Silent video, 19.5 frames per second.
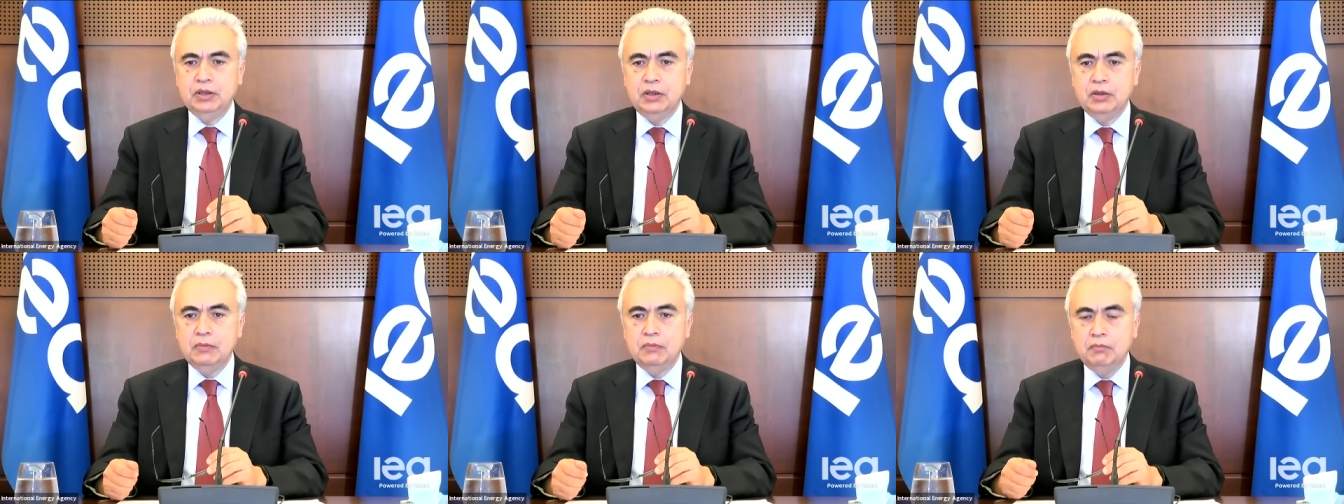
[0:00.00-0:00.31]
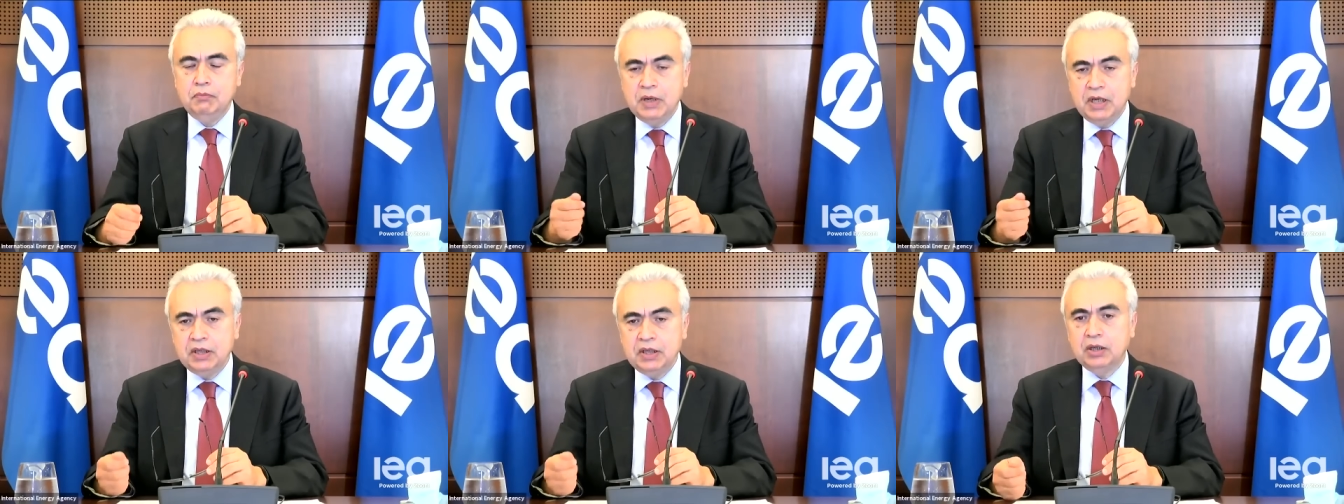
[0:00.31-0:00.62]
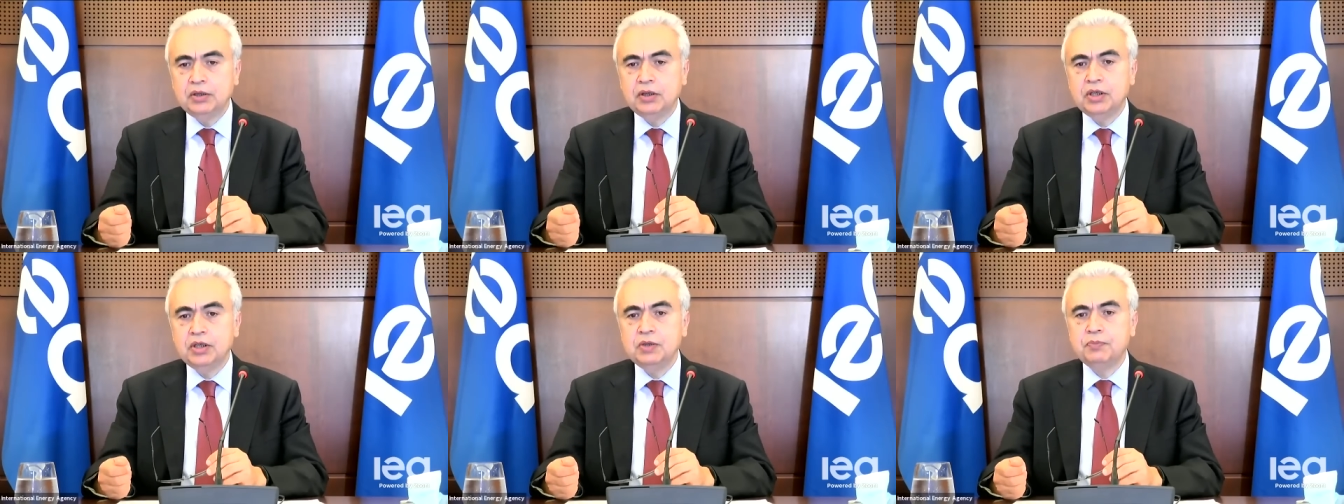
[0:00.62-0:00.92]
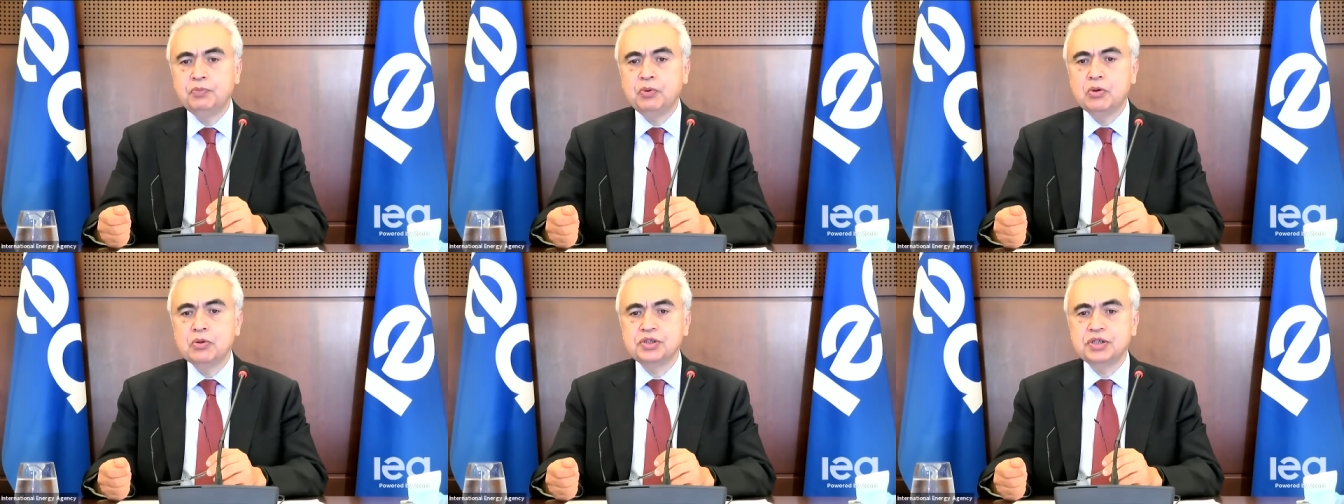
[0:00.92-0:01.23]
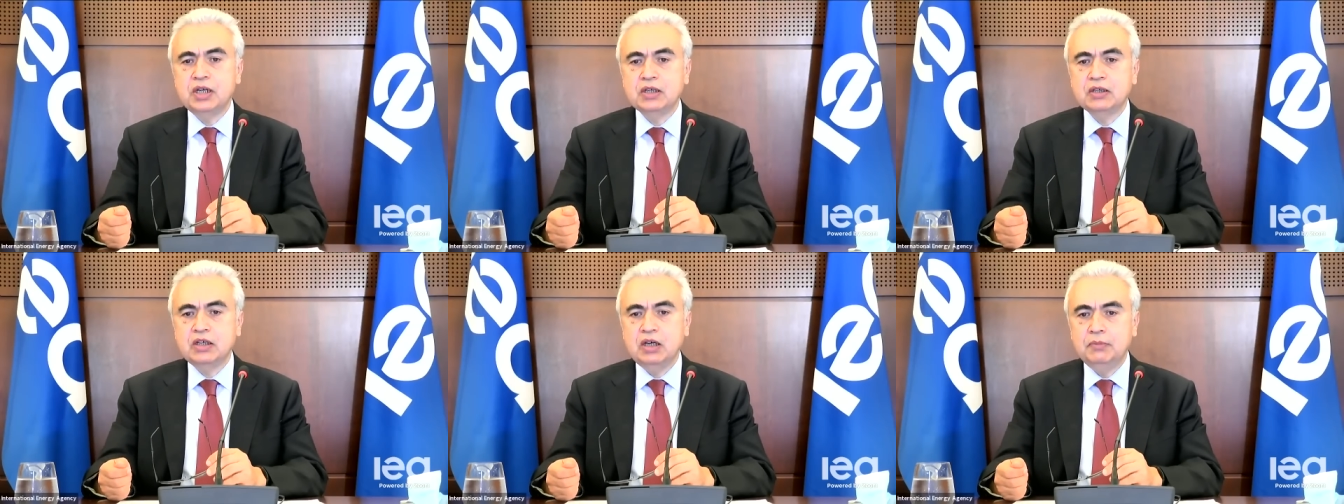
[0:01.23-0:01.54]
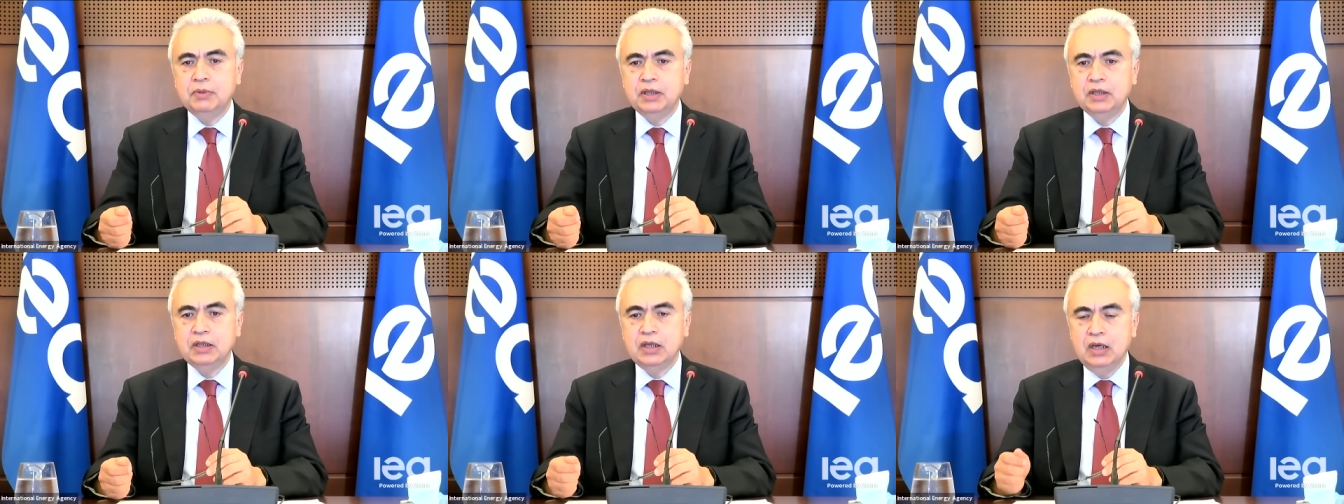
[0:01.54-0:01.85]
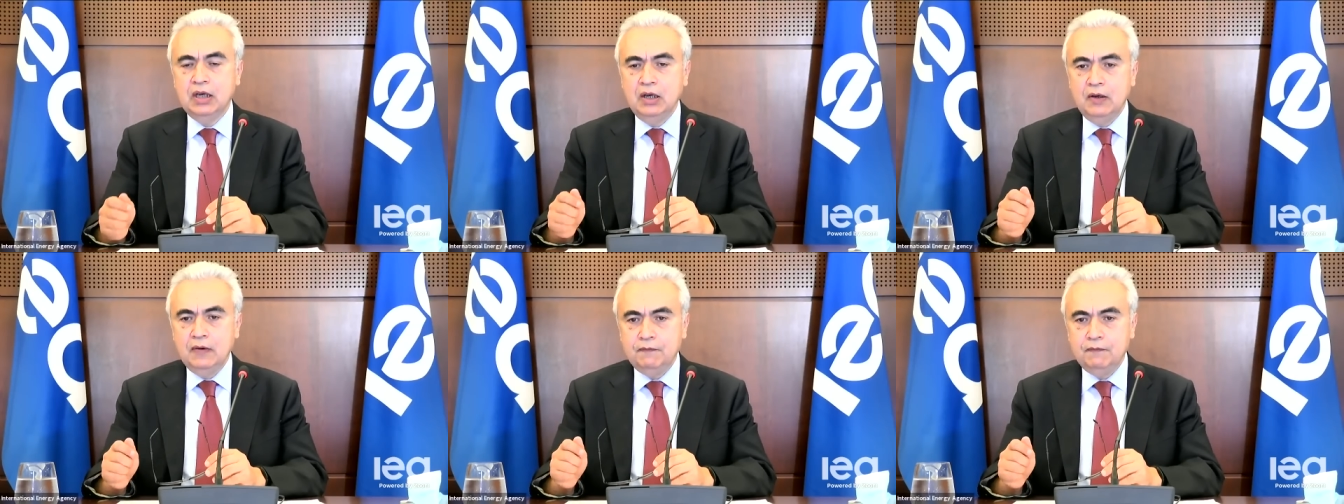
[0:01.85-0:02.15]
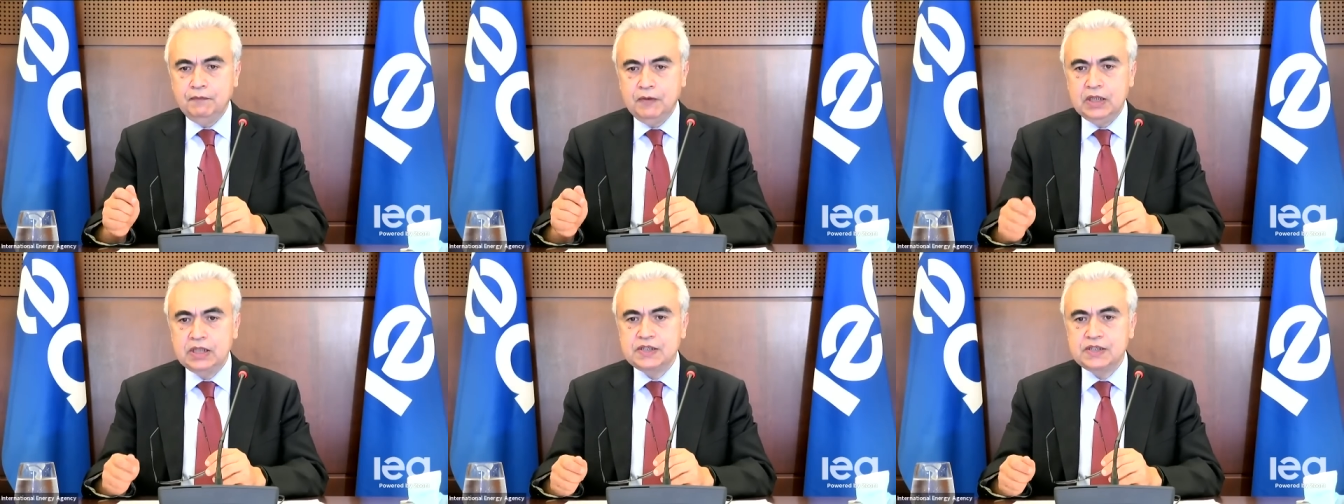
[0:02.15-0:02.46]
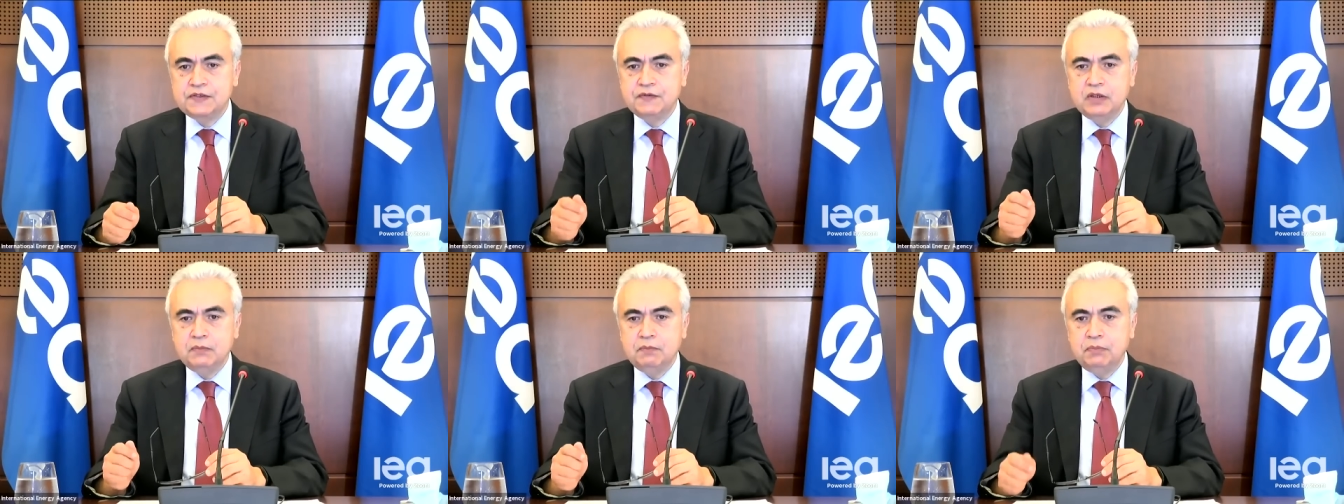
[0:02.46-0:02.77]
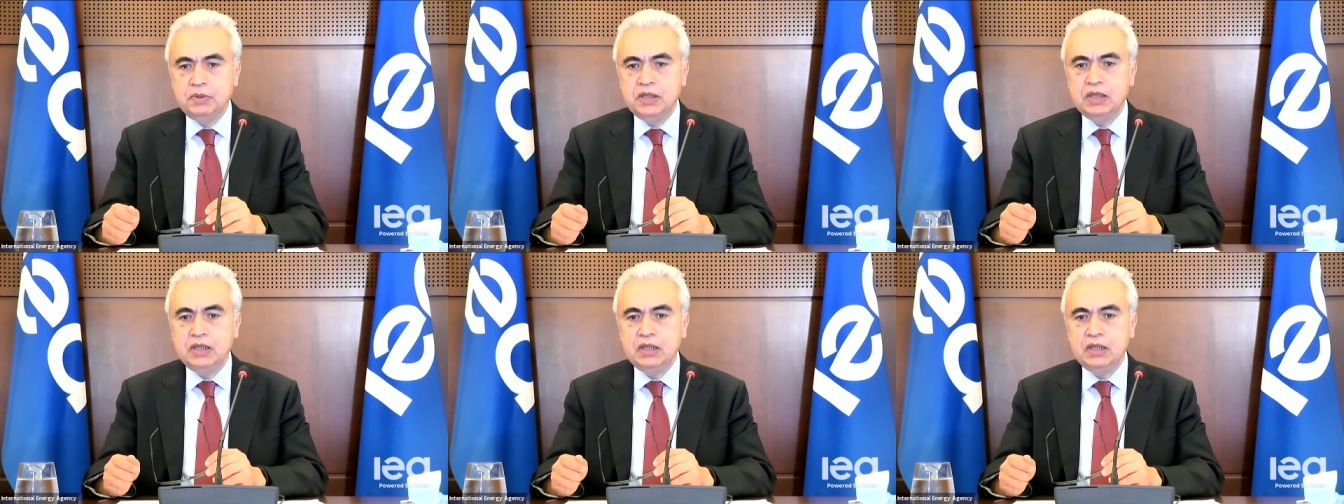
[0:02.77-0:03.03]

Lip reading: Many other reports are coming. This will be